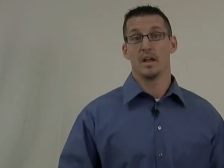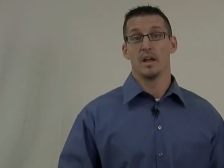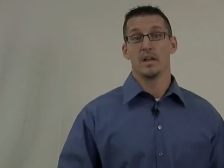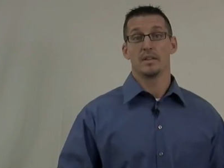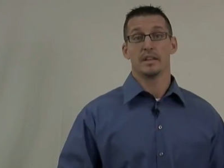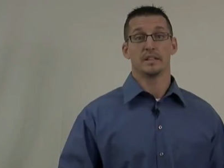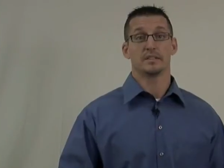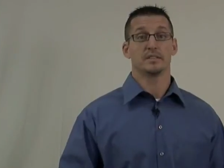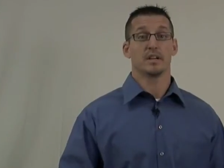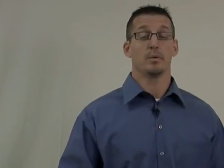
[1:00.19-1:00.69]

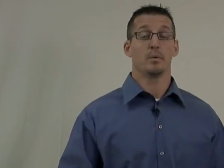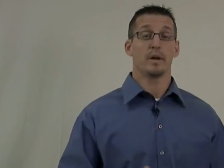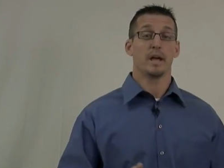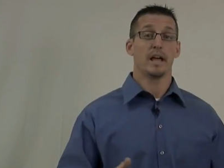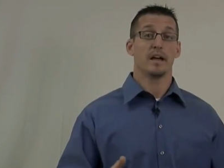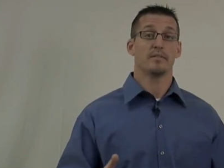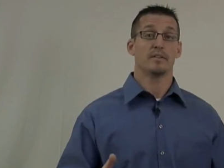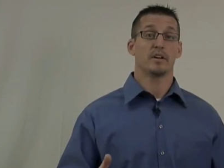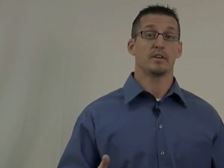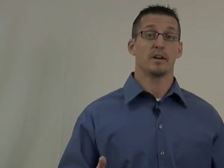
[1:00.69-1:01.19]
That's all we
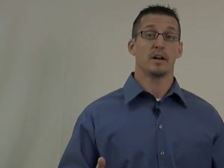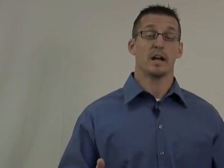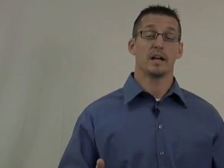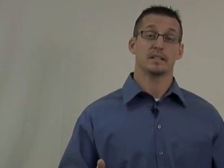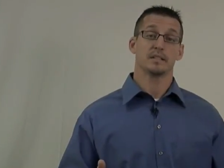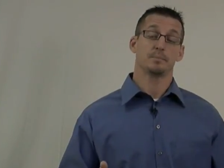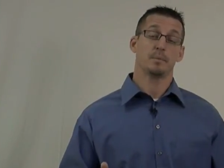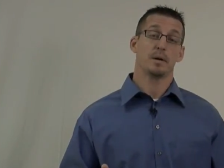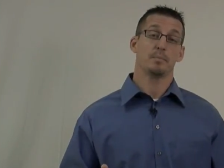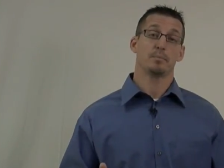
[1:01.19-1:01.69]
have on our
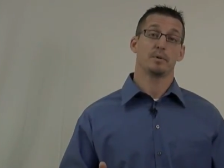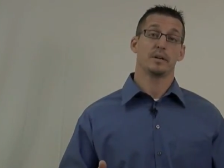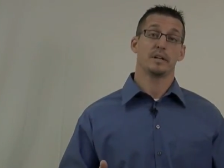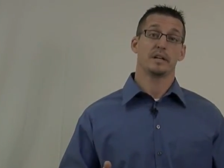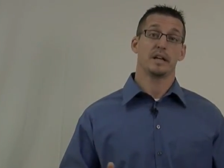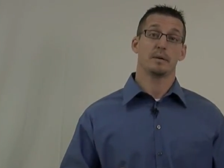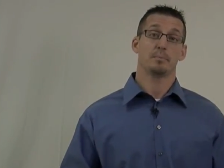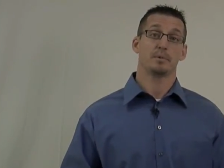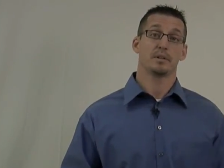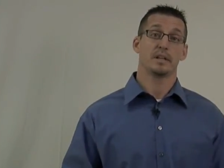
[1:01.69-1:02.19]
hotspot
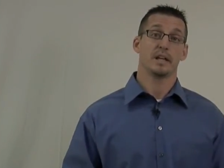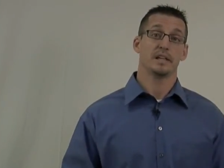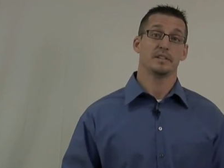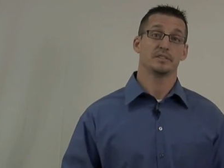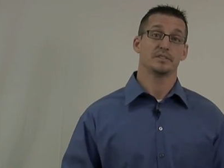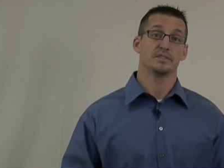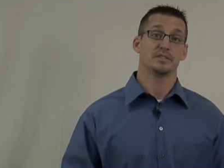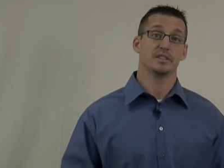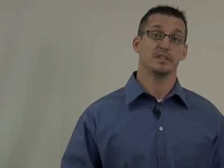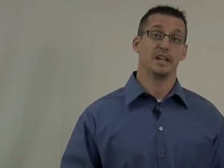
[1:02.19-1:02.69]
printing
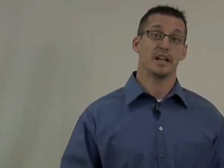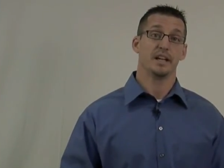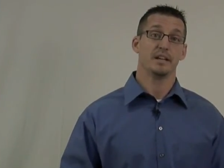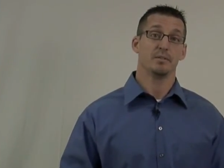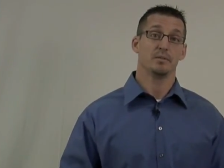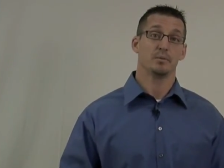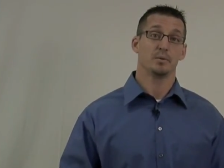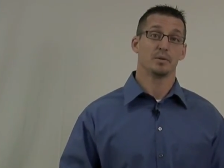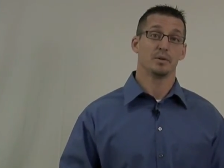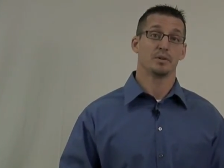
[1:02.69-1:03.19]
application today.
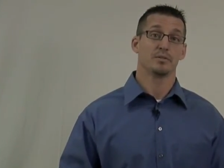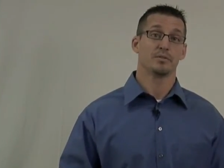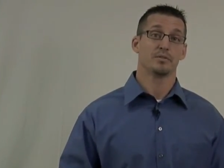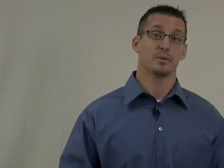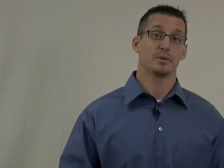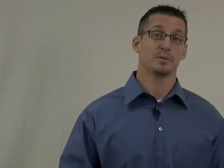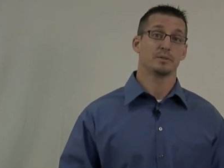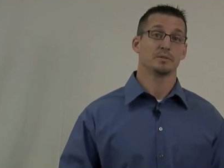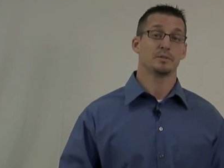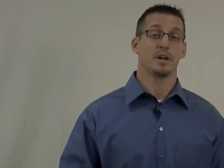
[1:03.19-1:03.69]
We'll look
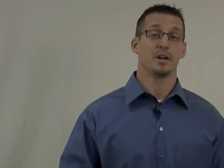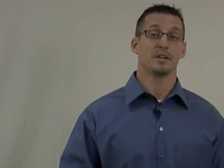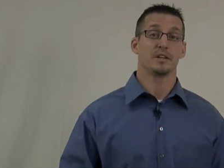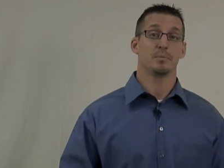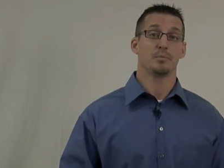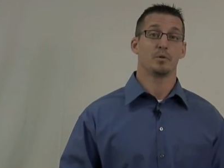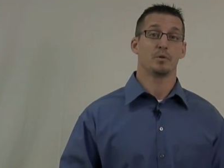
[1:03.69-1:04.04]
forward to talking